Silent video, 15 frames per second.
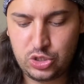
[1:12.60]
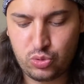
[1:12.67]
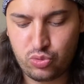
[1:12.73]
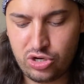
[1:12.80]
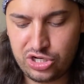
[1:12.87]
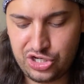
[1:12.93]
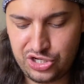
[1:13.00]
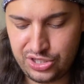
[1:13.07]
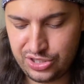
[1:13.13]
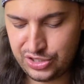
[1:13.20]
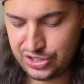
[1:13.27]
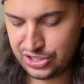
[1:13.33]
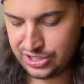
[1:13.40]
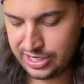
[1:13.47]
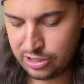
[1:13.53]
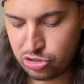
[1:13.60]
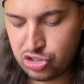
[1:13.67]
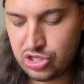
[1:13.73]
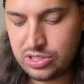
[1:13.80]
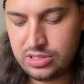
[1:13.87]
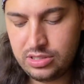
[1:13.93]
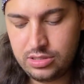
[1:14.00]
Rogers
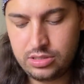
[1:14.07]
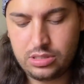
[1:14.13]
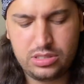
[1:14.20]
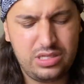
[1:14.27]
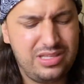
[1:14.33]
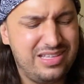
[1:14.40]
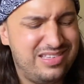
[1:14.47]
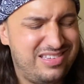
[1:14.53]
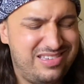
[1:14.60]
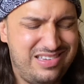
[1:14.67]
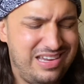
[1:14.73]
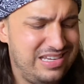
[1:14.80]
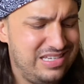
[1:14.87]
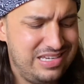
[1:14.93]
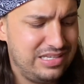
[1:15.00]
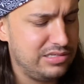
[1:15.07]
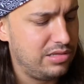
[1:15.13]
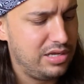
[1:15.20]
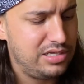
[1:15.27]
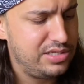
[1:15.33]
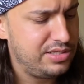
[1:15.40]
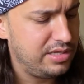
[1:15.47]
Nelson. I think that's how you say
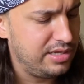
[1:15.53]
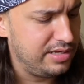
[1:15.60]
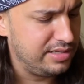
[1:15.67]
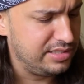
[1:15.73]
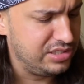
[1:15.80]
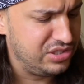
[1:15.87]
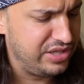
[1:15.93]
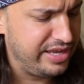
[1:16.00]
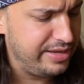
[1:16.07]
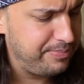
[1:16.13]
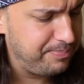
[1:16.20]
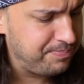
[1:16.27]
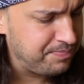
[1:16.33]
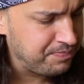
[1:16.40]
his name.